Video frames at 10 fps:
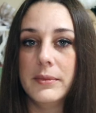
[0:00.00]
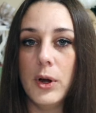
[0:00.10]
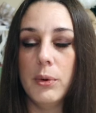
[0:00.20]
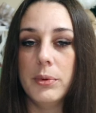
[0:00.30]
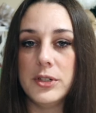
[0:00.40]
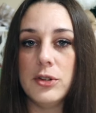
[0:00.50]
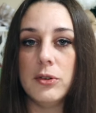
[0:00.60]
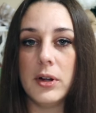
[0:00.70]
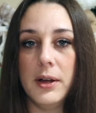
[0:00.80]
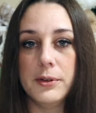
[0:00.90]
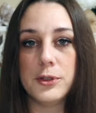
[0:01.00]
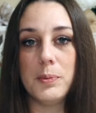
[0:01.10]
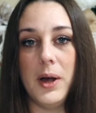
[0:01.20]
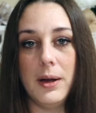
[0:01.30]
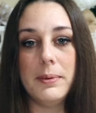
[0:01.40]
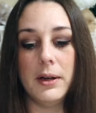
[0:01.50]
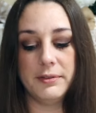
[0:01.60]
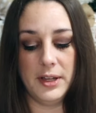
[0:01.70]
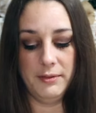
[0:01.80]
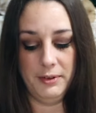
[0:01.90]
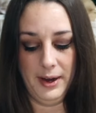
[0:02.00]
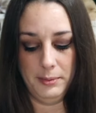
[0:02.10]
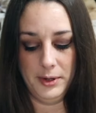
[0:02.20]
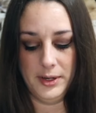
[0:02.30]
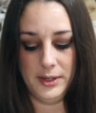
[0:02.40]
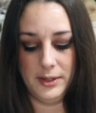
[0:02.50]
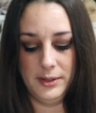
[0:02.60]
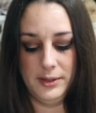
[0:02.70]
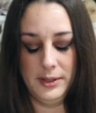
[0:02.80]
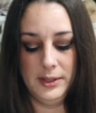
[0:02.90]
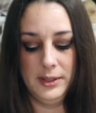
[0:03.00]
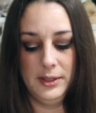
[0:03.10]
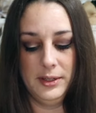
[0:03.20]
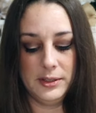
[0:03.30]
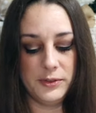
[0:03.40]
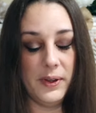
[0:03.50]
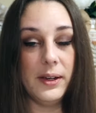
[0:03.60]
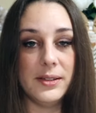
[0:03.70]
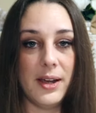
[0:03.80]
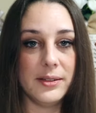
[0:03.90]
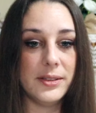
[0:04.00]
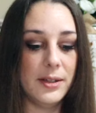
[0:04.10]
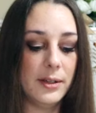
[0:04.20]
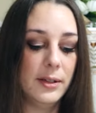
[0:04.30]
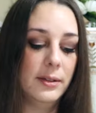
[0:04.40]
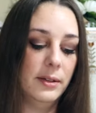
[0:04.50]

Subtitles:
original colors pop off that fabric is fantastic.